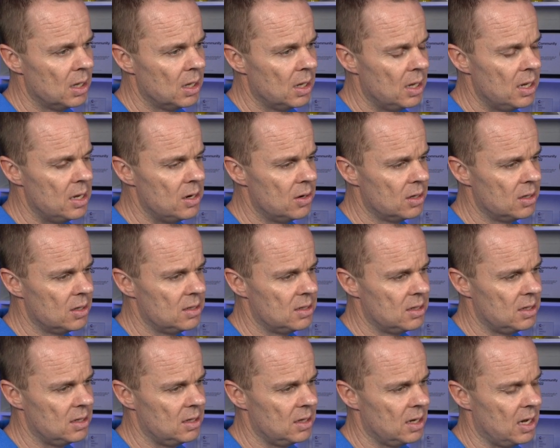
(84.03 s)
Here you can
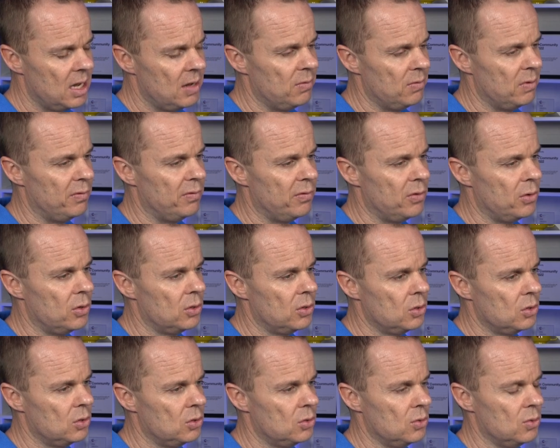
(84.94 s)
see I refer
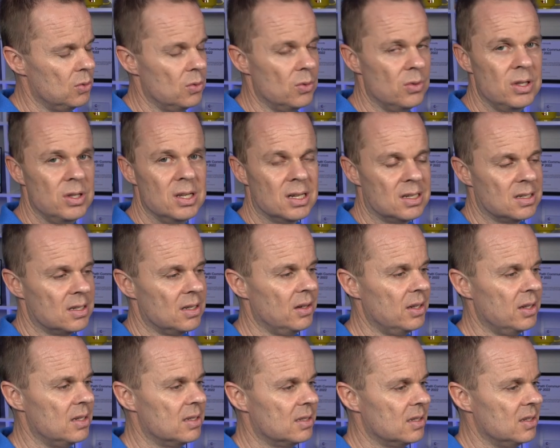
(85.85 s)
to the
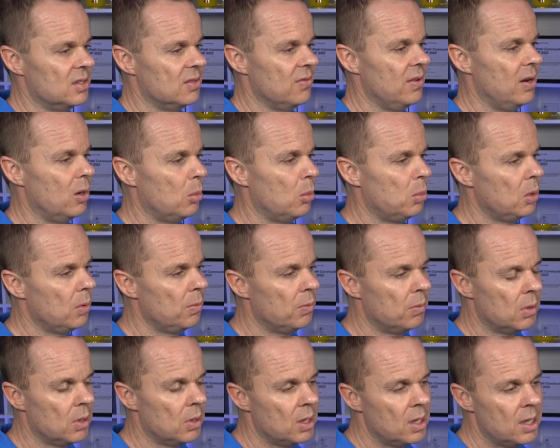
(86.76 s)
Excel instance variable.
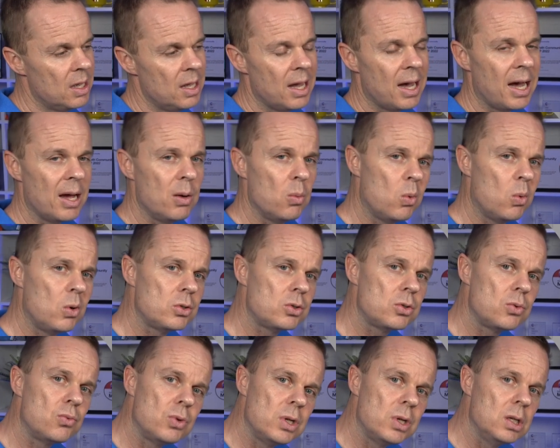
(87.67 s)
I want
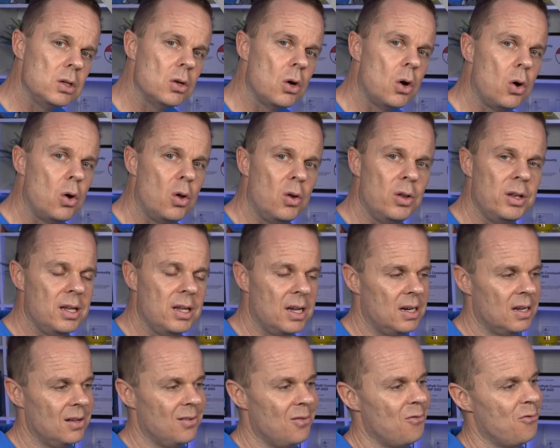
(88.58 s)
to read all
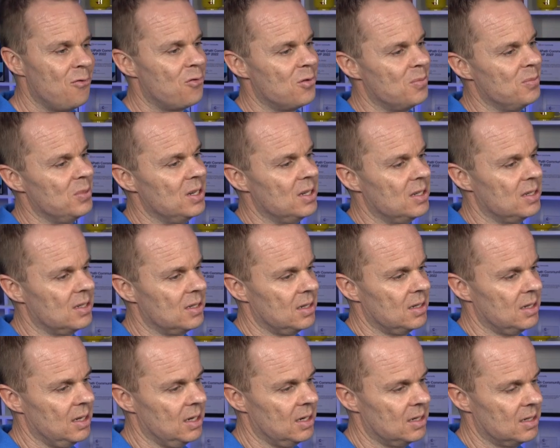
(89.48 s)
data from this
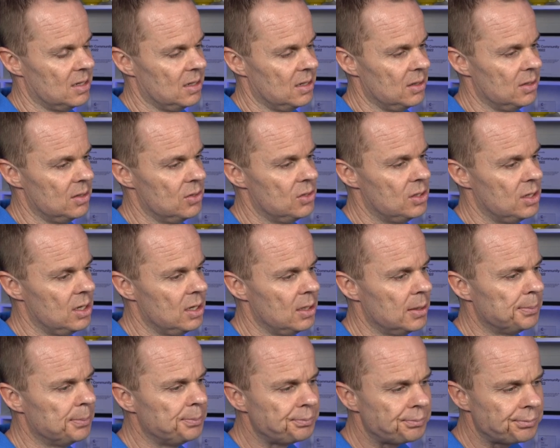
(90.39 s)
Excel
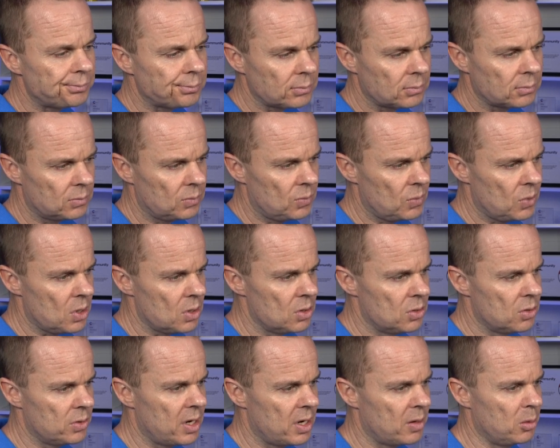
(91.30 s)
sheet.
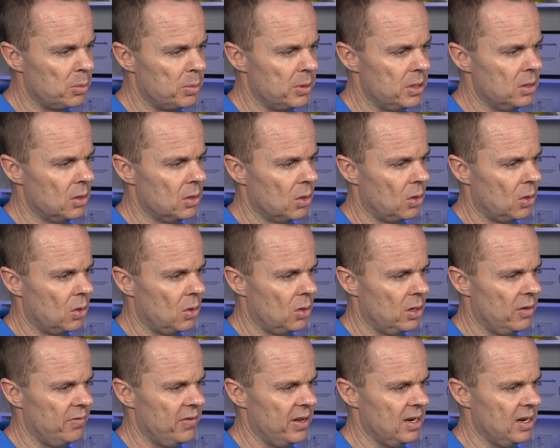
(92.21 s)
So that will be
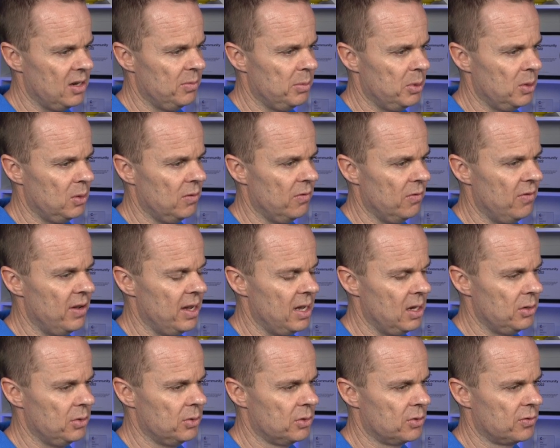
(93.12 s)
all available
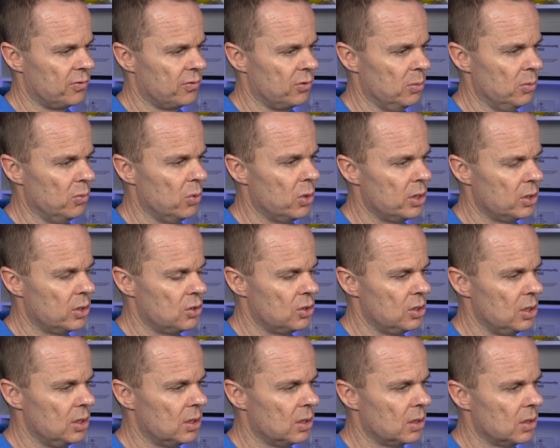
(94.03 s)
values from
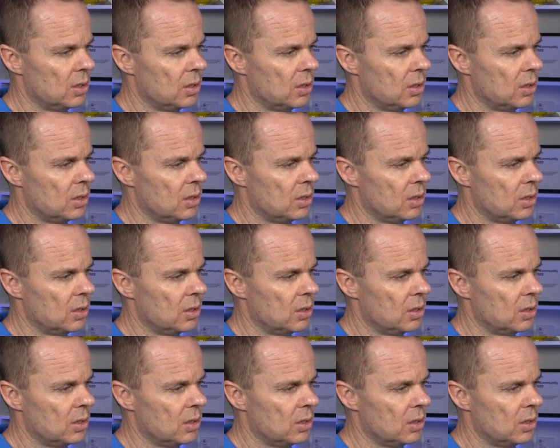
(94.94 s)
worksheet.